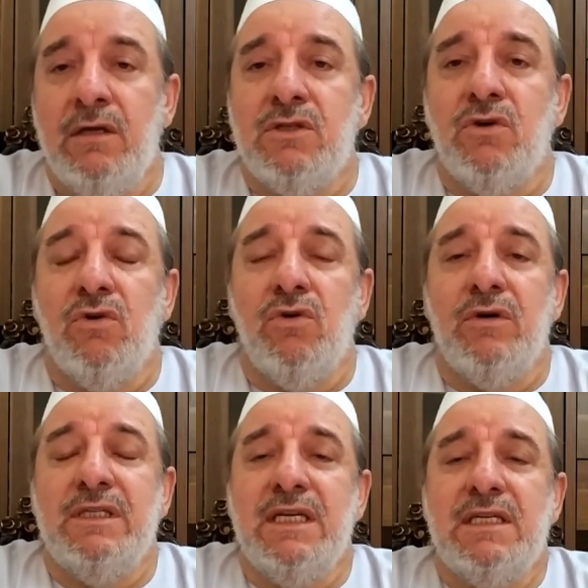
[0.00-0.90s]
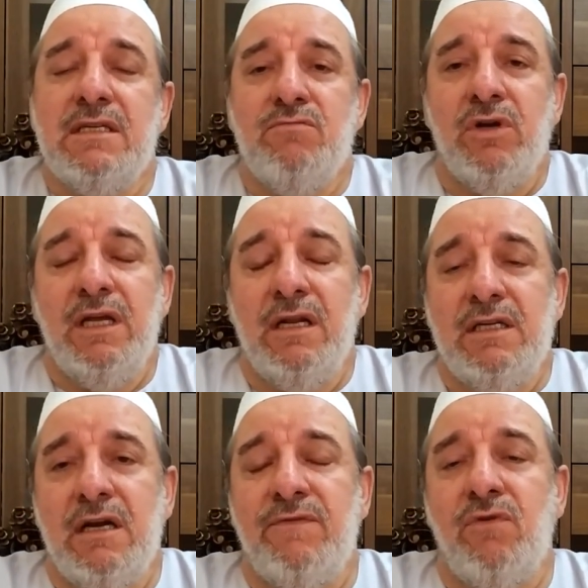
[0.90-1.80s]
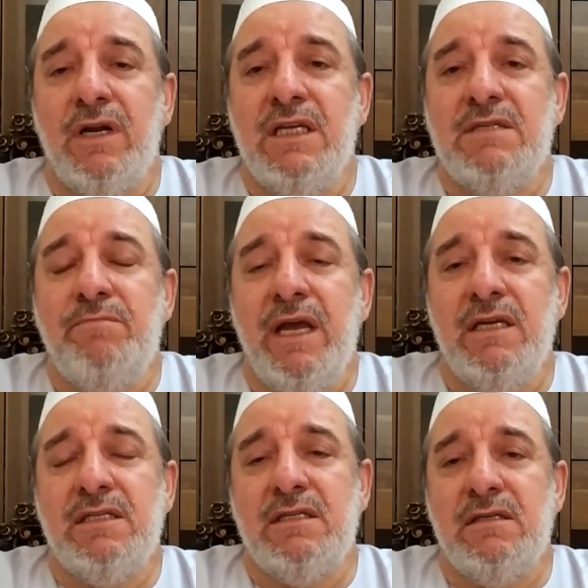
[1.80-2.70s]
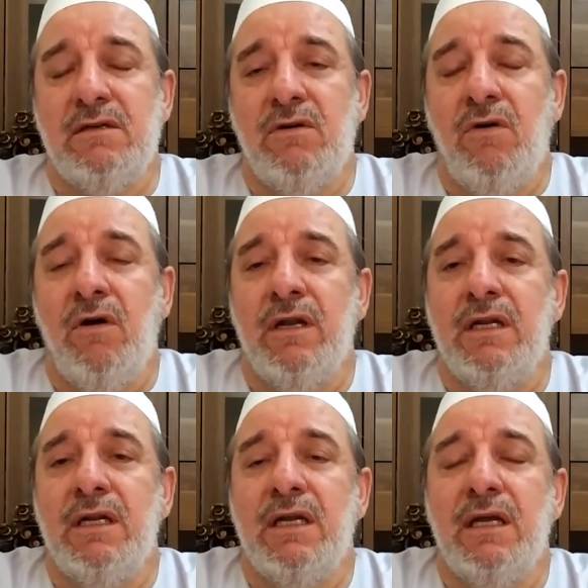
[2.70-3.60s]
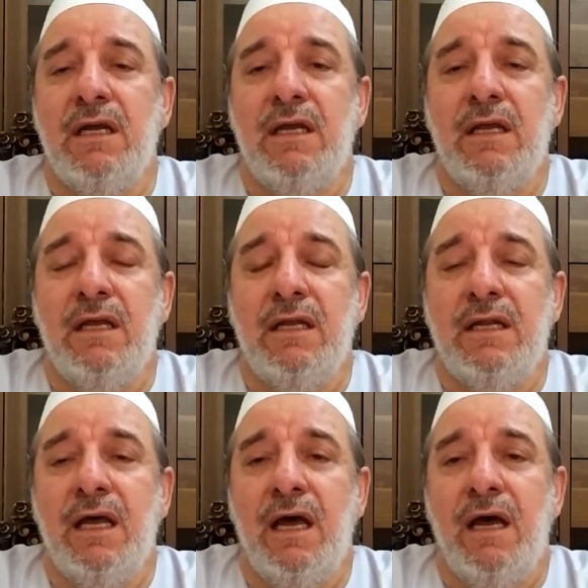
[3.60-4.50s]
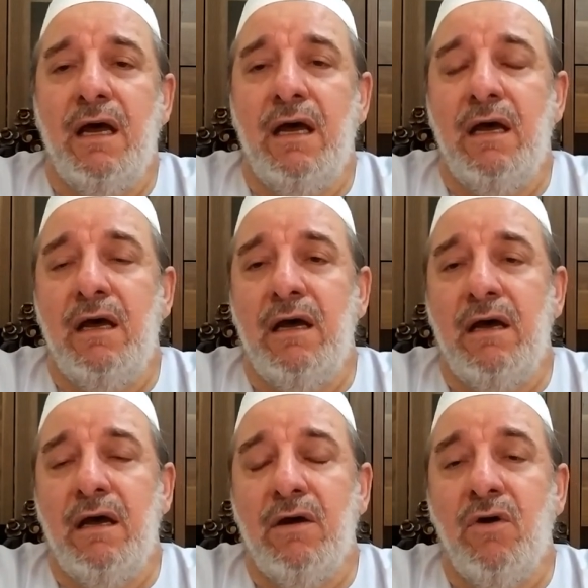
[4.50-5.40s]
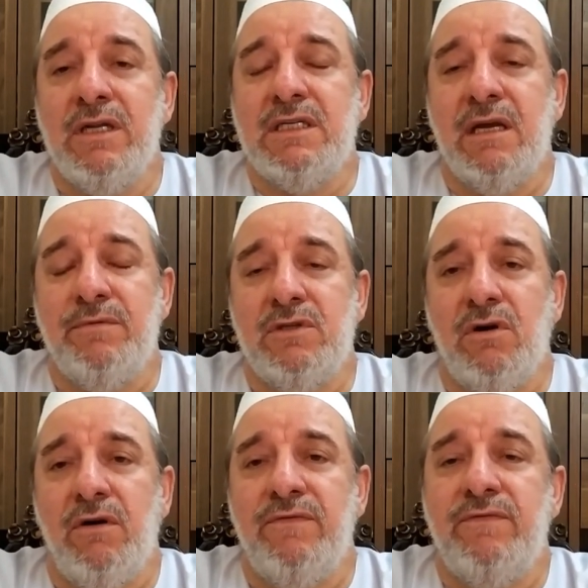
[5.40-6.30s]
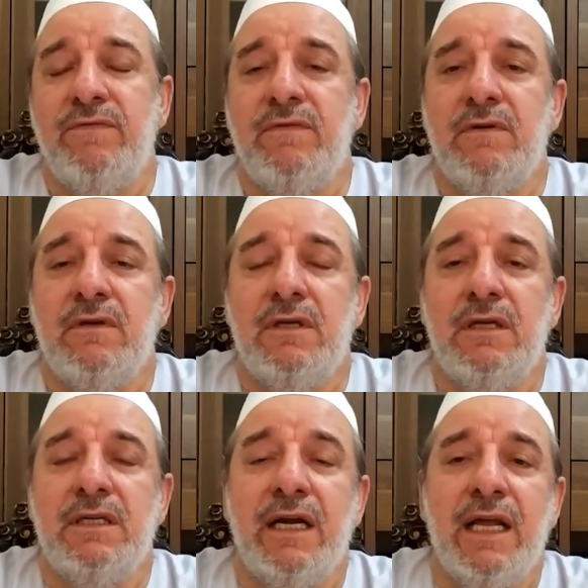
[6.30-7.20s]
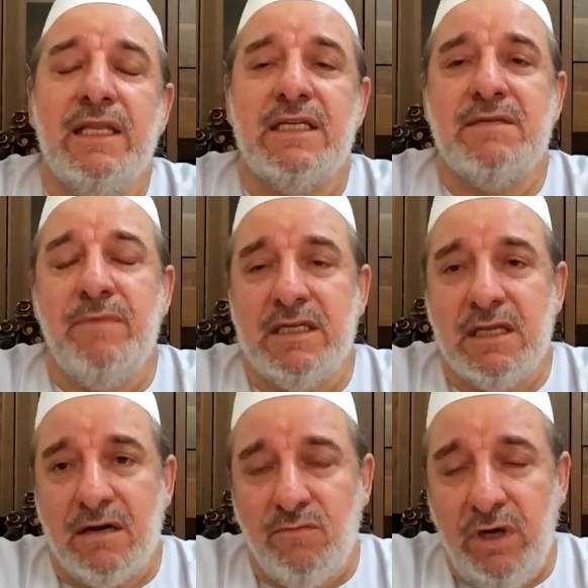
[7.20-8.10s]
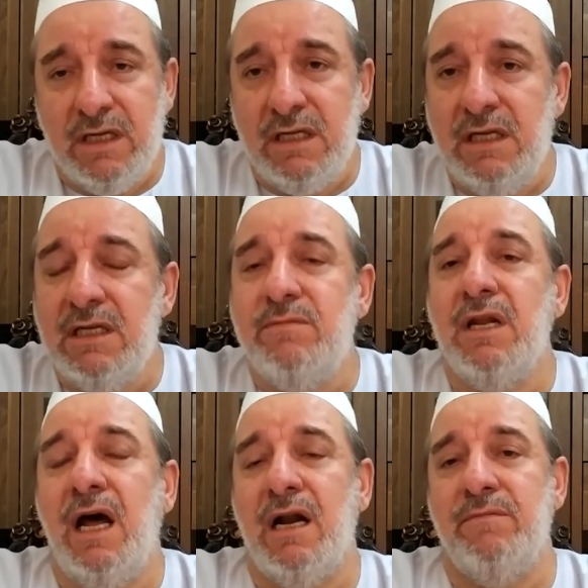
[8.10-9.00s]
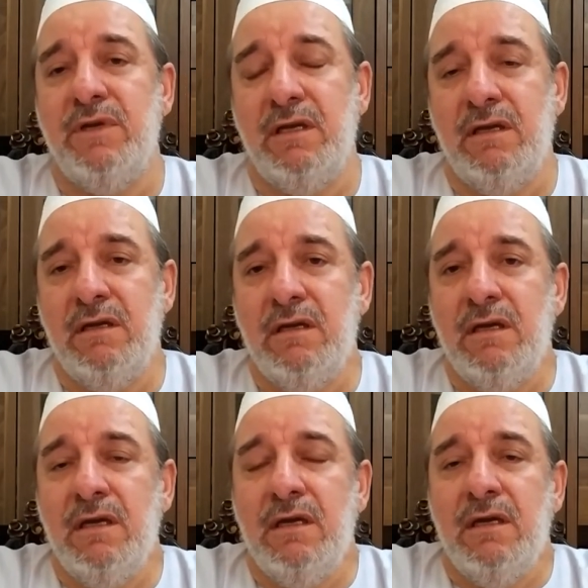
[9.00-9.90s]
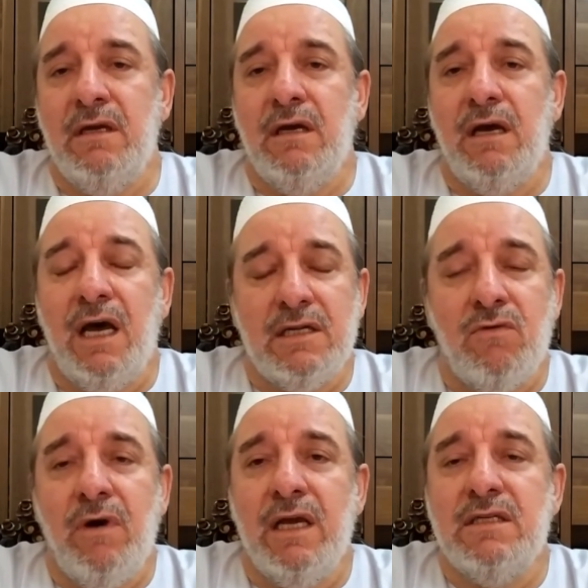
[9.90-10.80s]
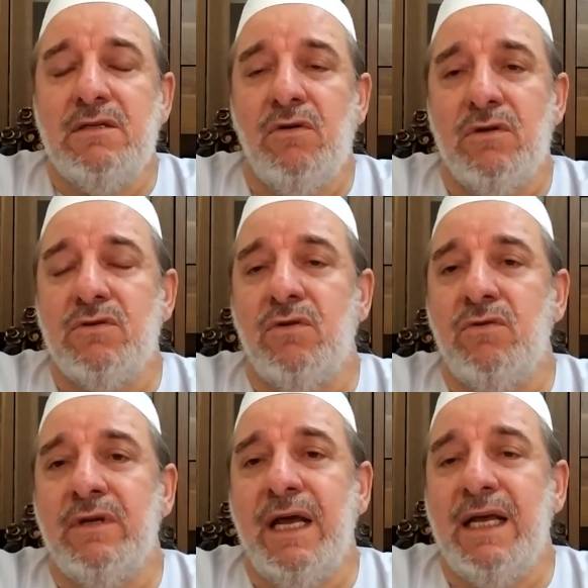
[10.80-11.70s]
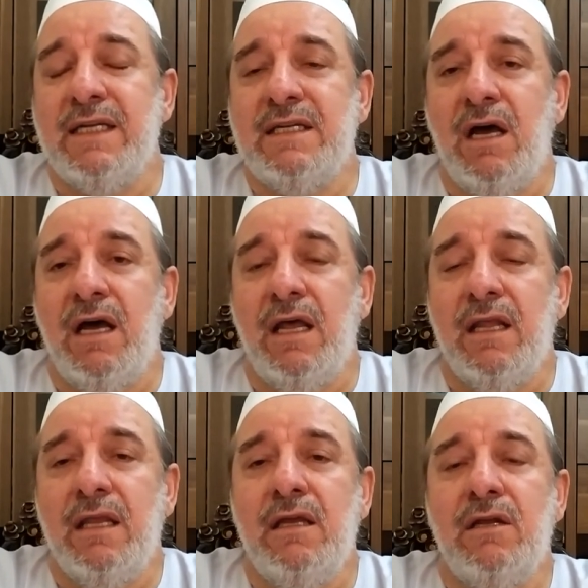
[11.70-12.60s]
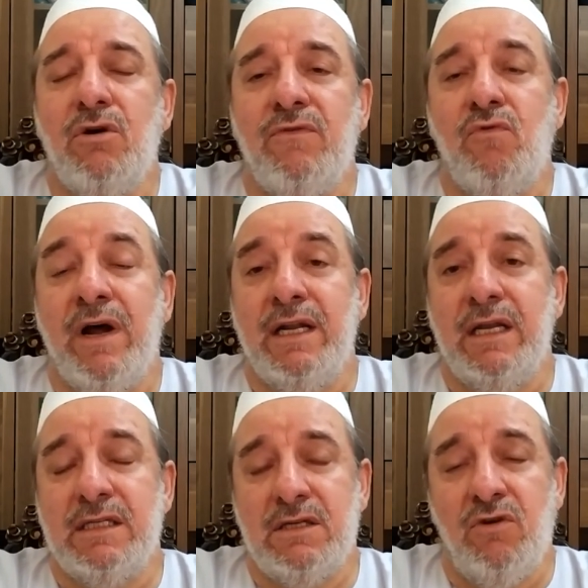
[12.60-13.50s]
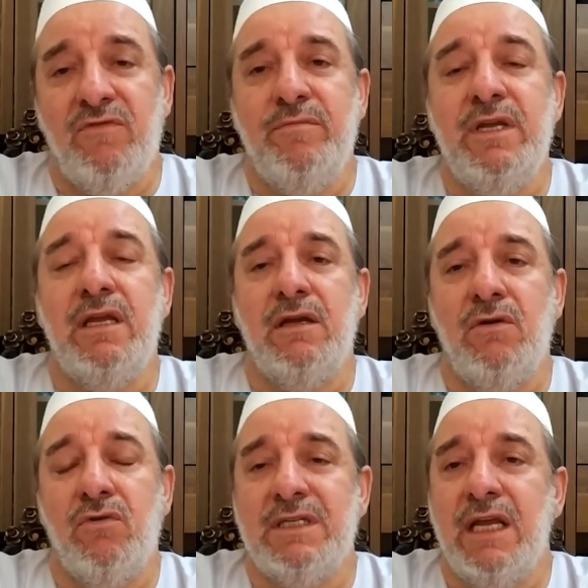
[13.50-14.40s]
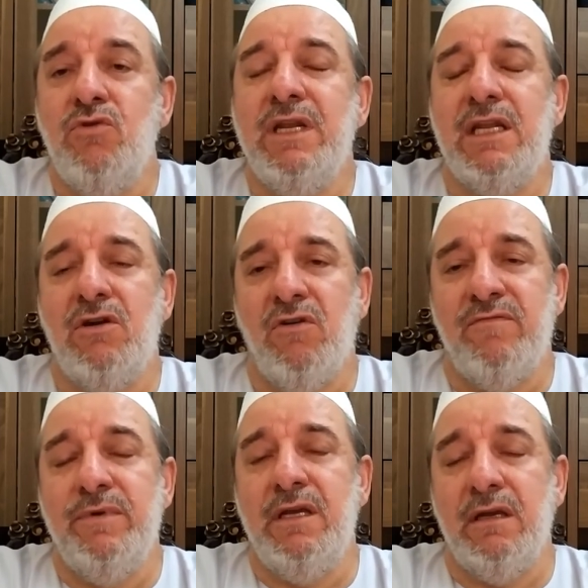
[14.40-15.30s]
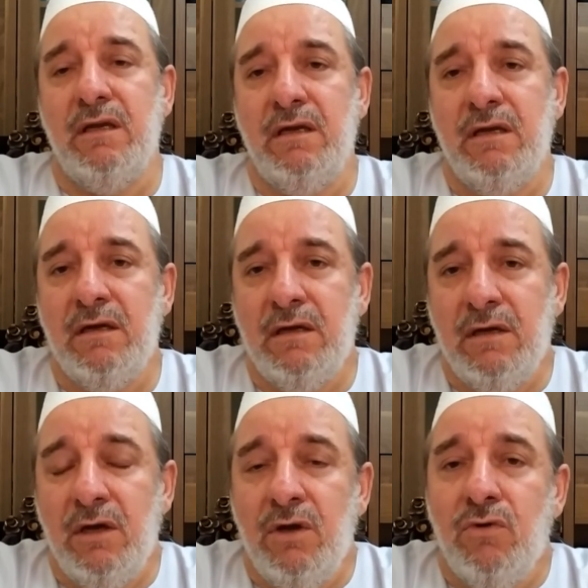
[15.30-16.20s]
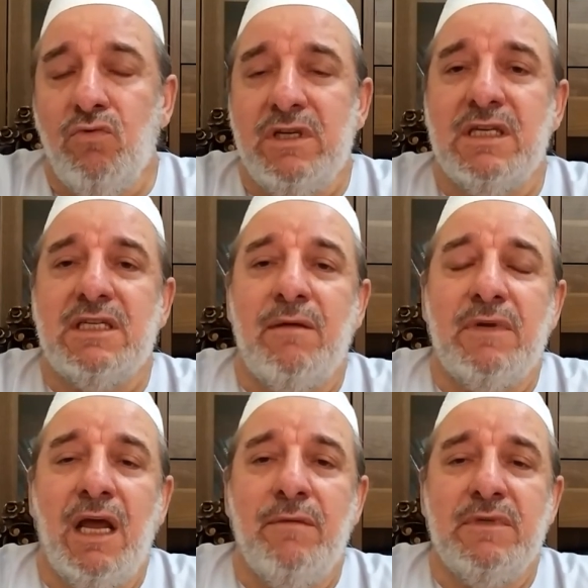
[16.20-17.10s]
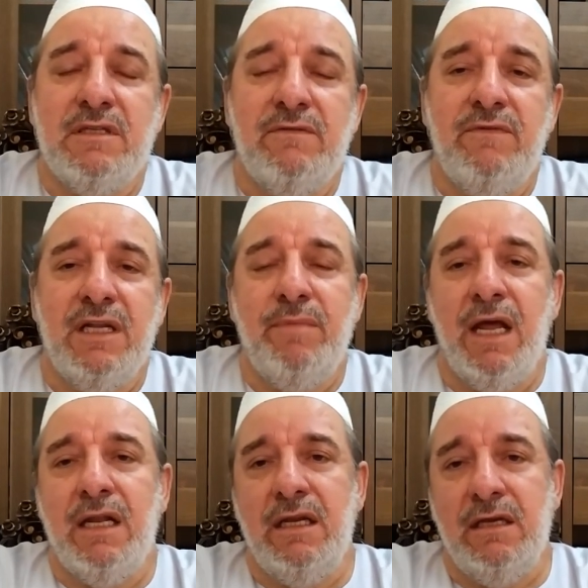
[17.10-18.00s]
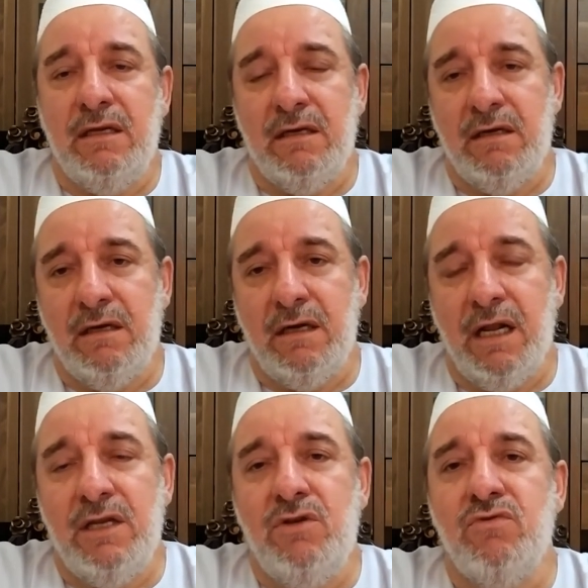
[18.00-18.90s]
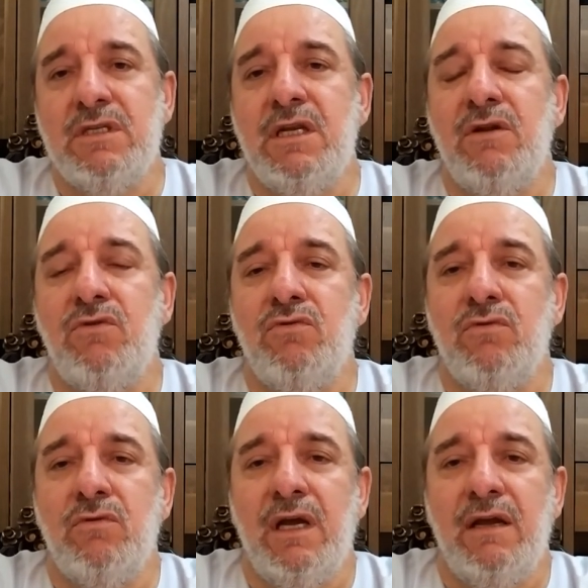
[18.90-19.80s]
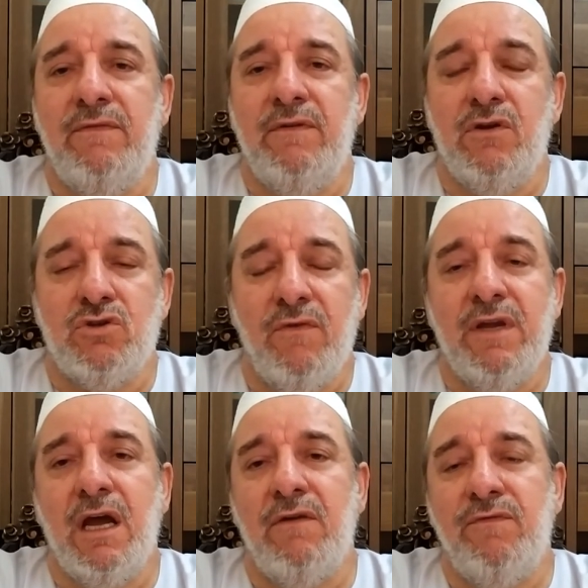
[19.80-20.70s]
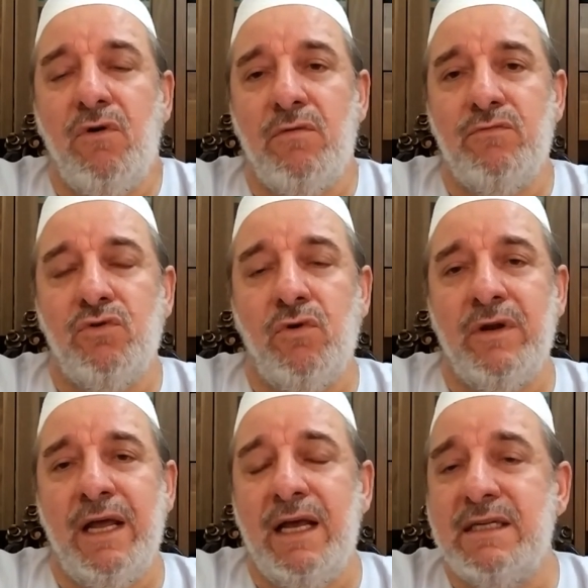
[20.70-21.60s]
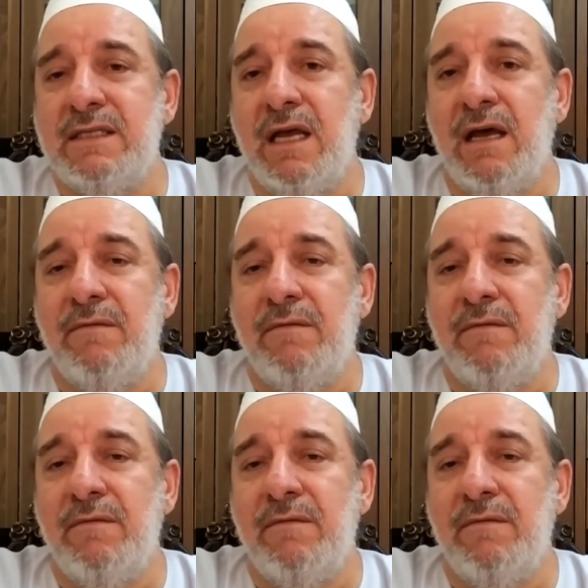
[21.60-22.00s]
So this model, therefore, is based on the concepts of the greatest master, Muhyiddin ibn al-Arabi, otherwise also known as the theory of oneness of being or the unity of being, which is sometimes very badly reduced into a philosophical form known as